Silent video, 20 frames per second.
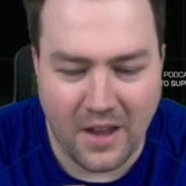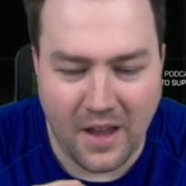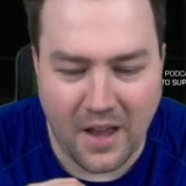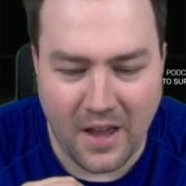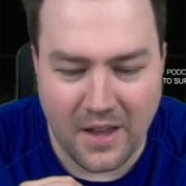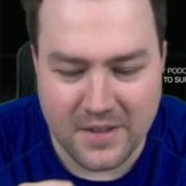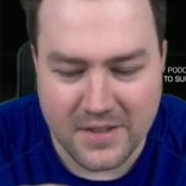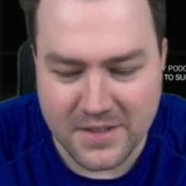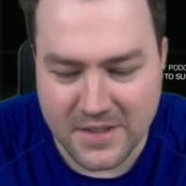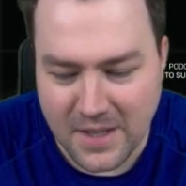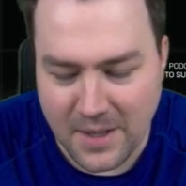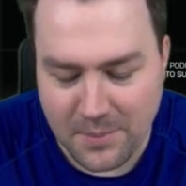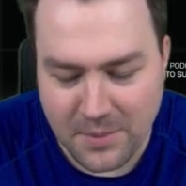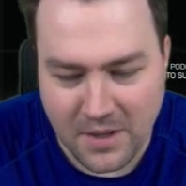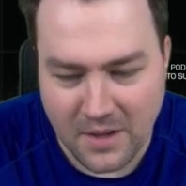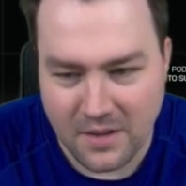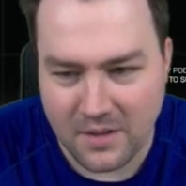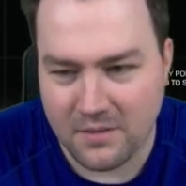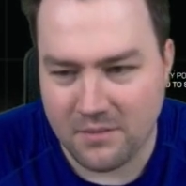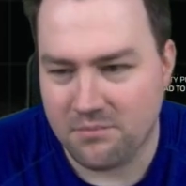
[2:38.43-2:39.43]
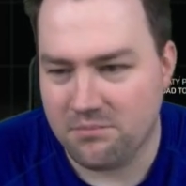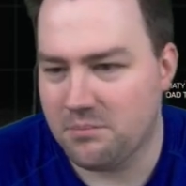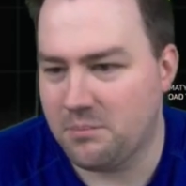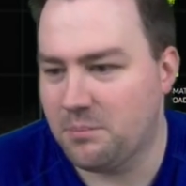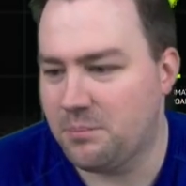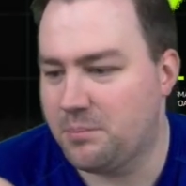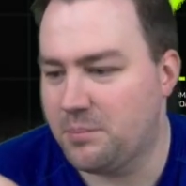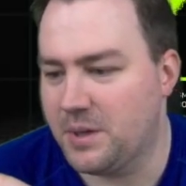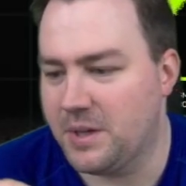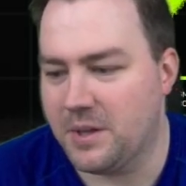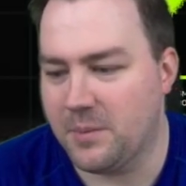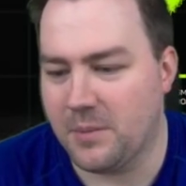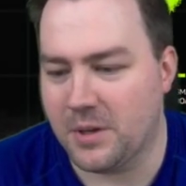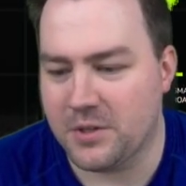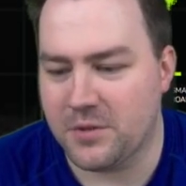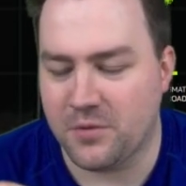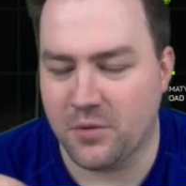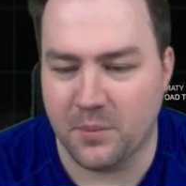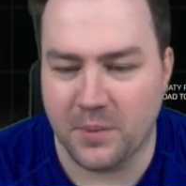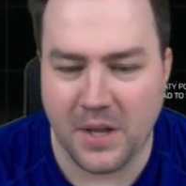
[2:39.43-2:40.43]
stepped in pretty much
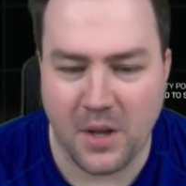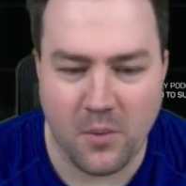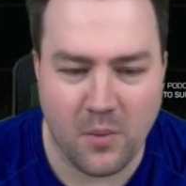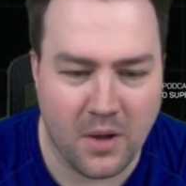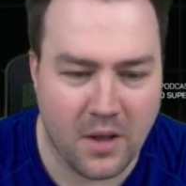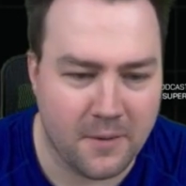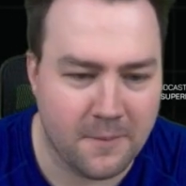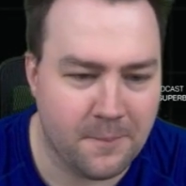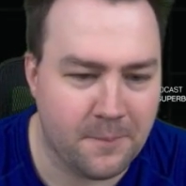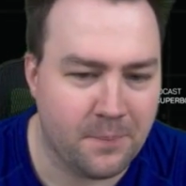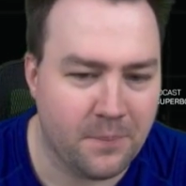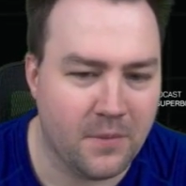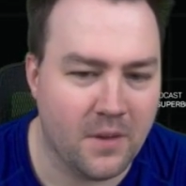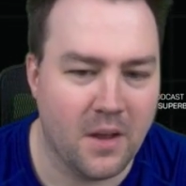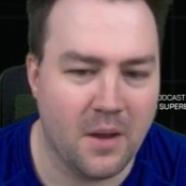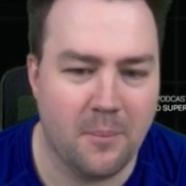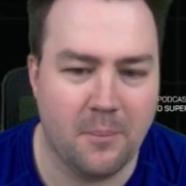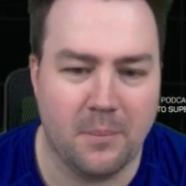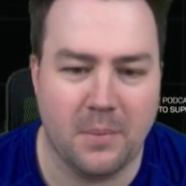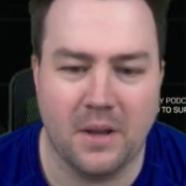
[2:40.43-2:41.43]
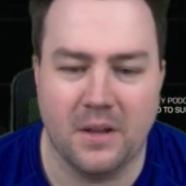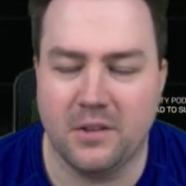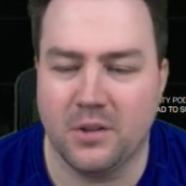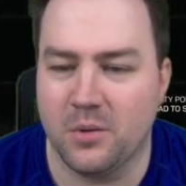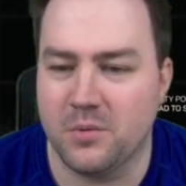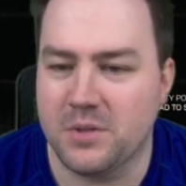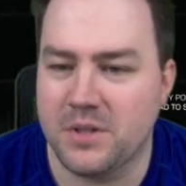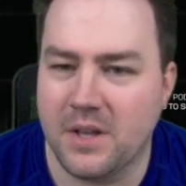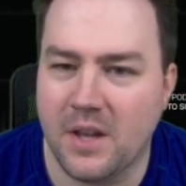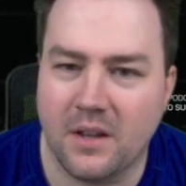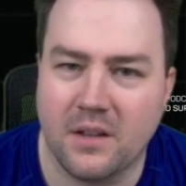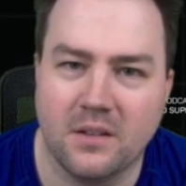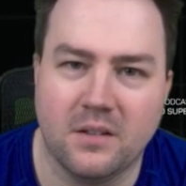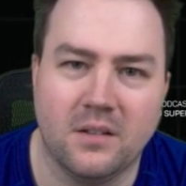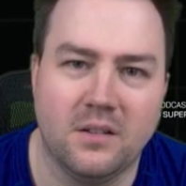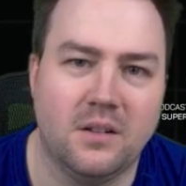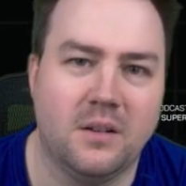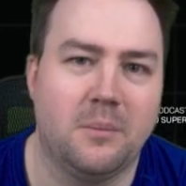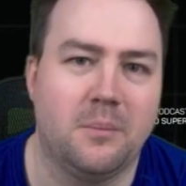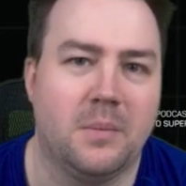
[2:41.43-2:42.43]
from day one, played nose
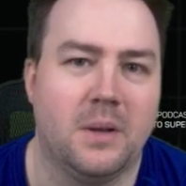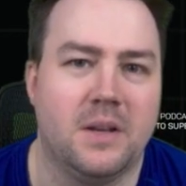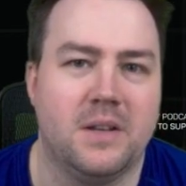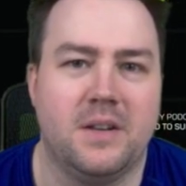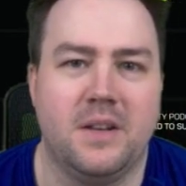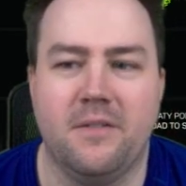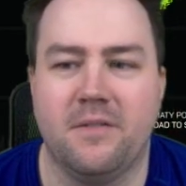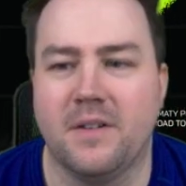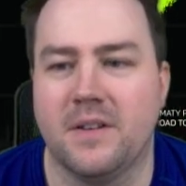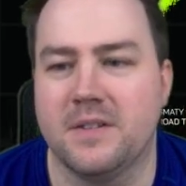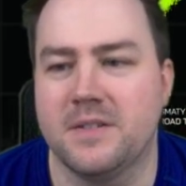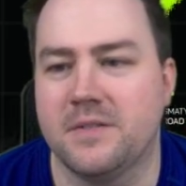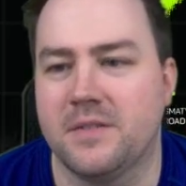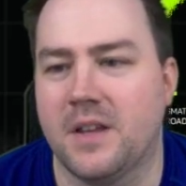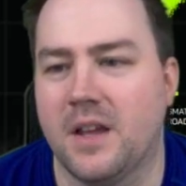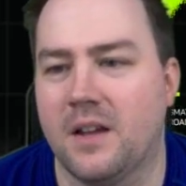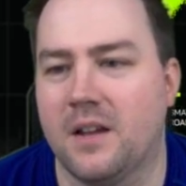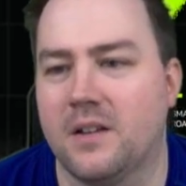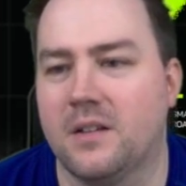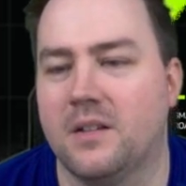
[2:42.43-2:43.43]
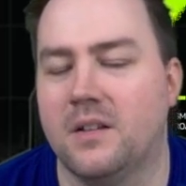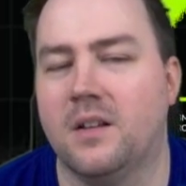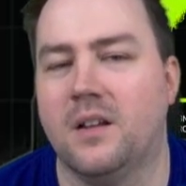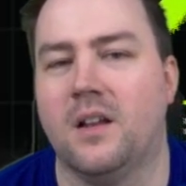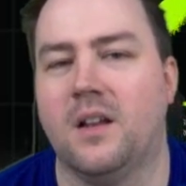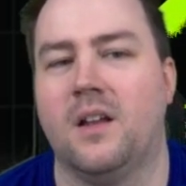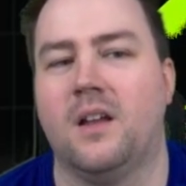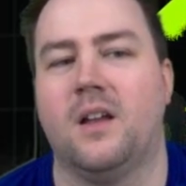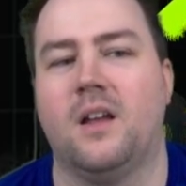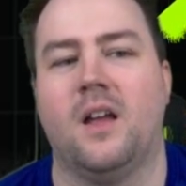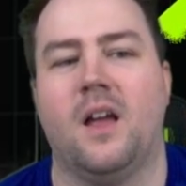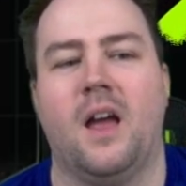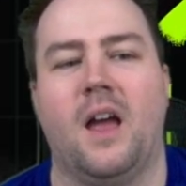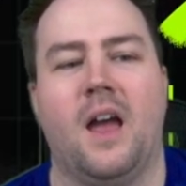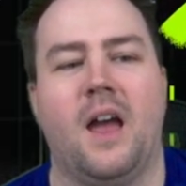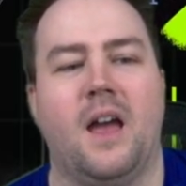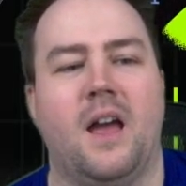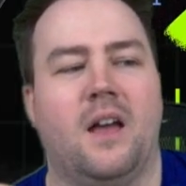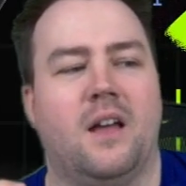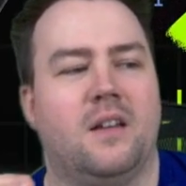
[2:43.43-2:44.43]
tackle, played defensive tackle,
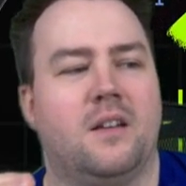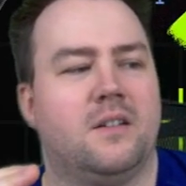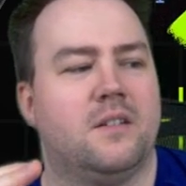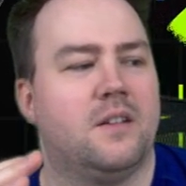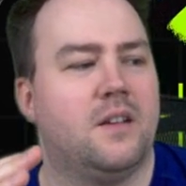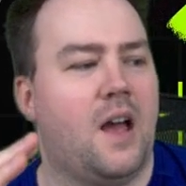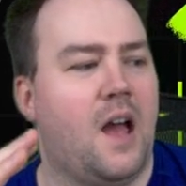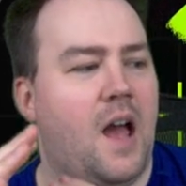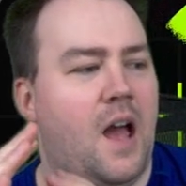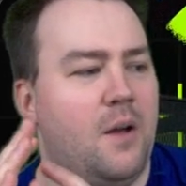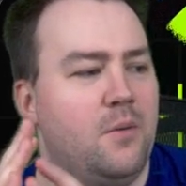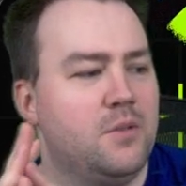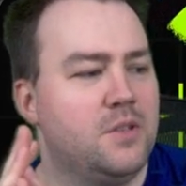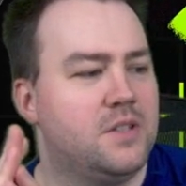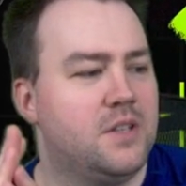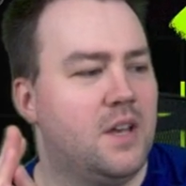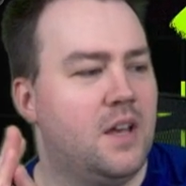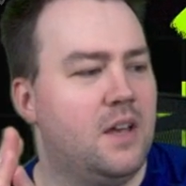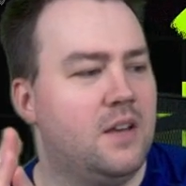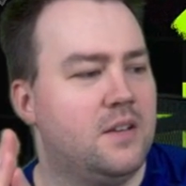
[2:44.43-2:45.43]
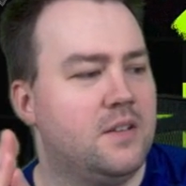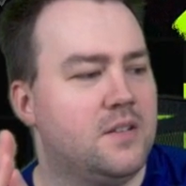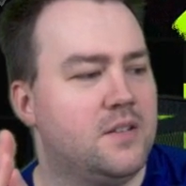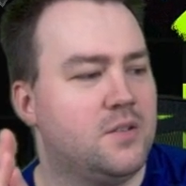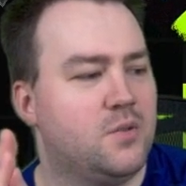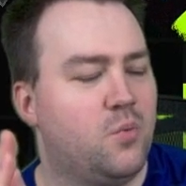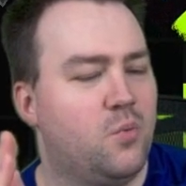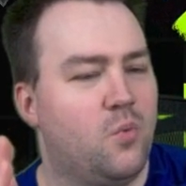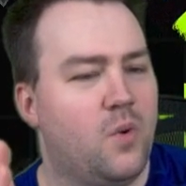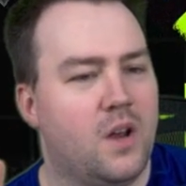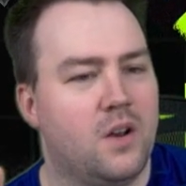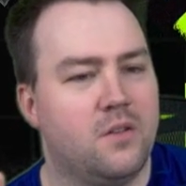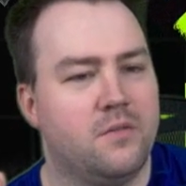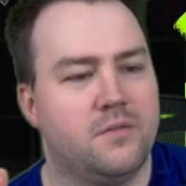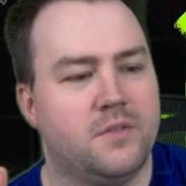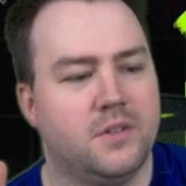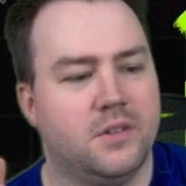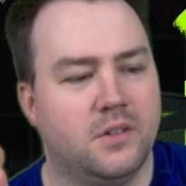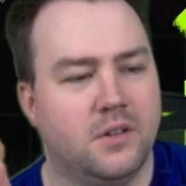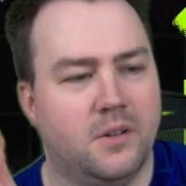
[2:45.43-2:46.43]
and I would say this is one
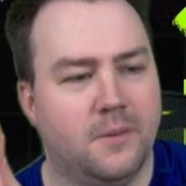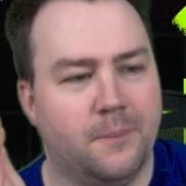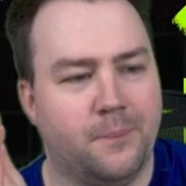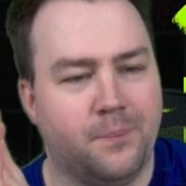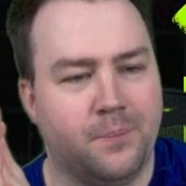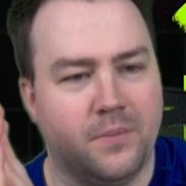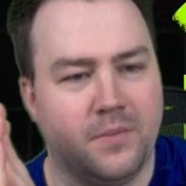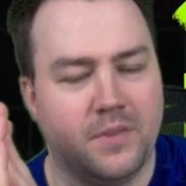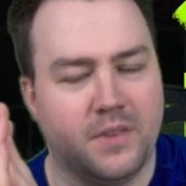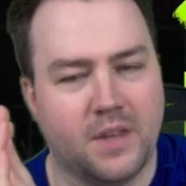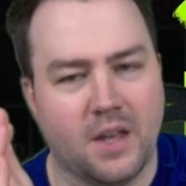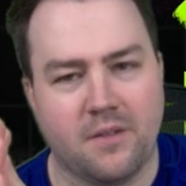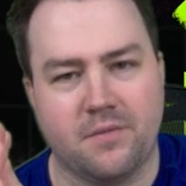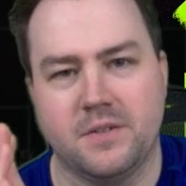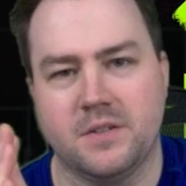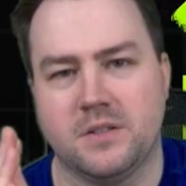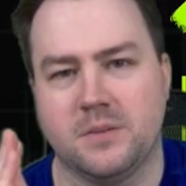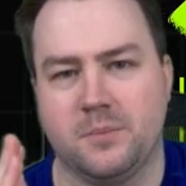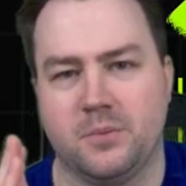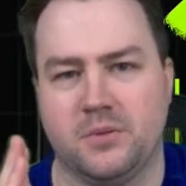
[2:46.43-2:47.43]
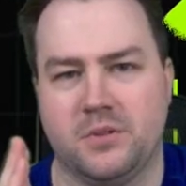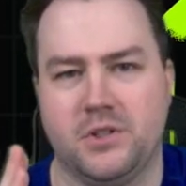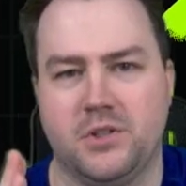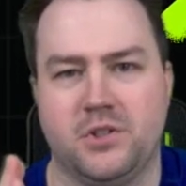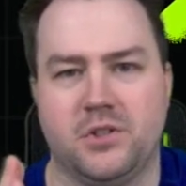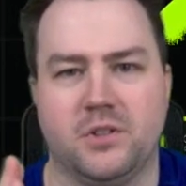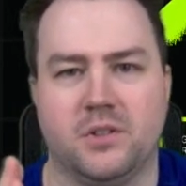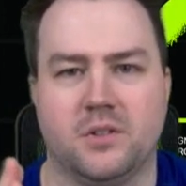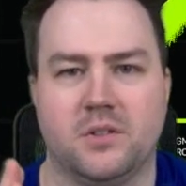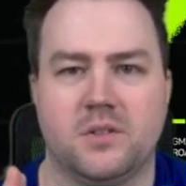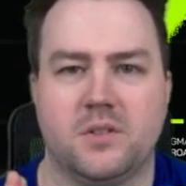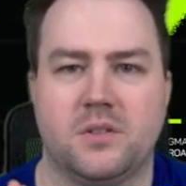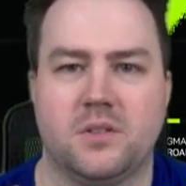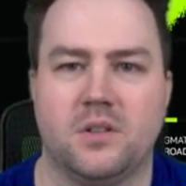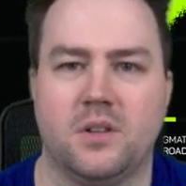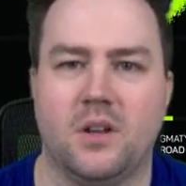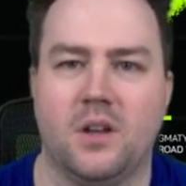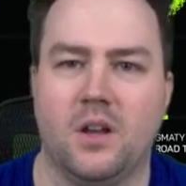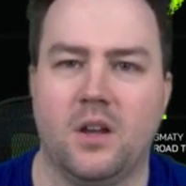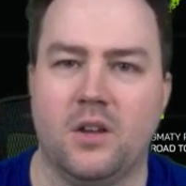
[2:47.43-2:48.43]
of the toughest positions
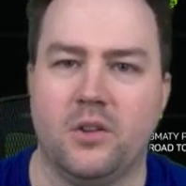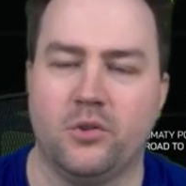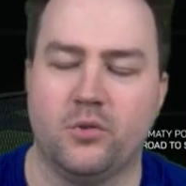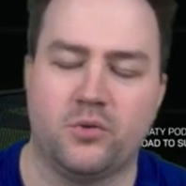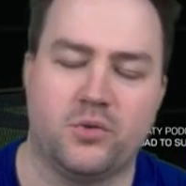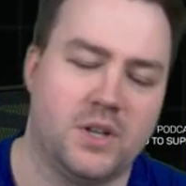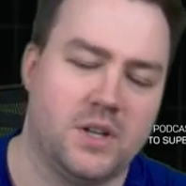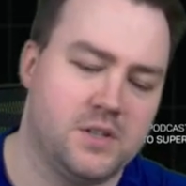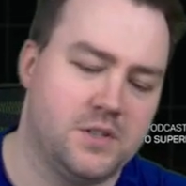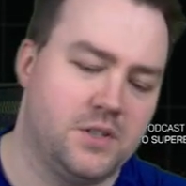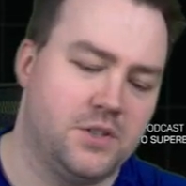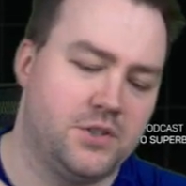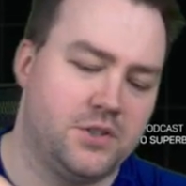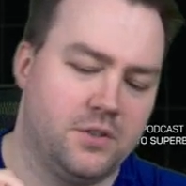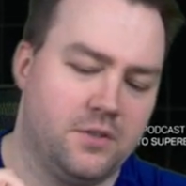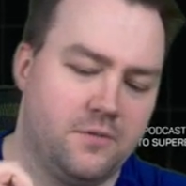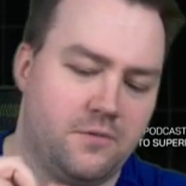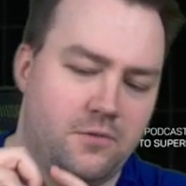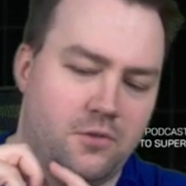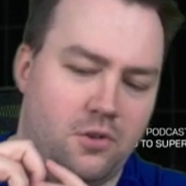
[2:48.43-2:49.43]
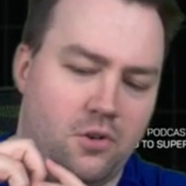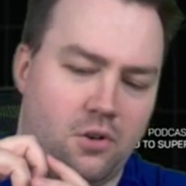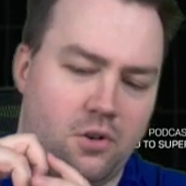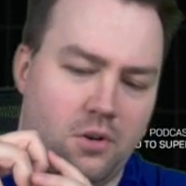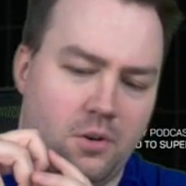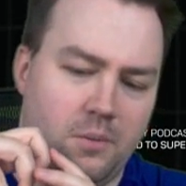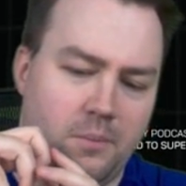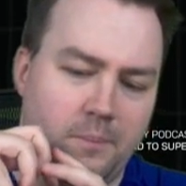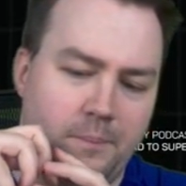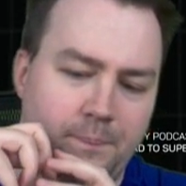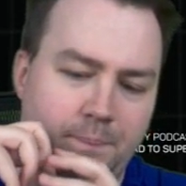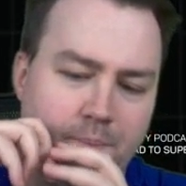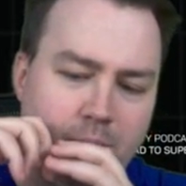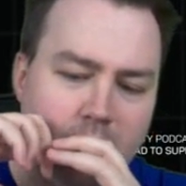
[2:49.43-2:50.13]
to transition from